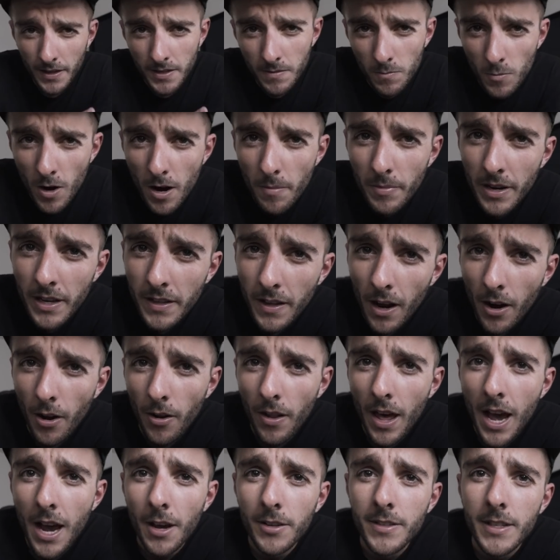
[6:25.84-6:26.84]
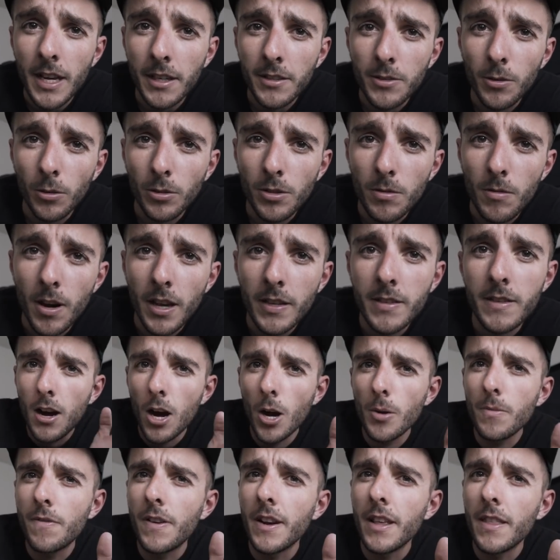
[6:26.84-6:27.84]
There's some work being done on the house next door to us.
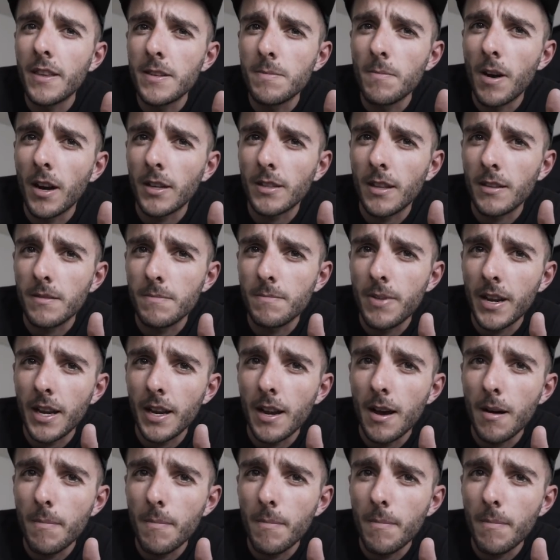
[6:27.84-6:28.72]
Hopefully this mic doesn't pick it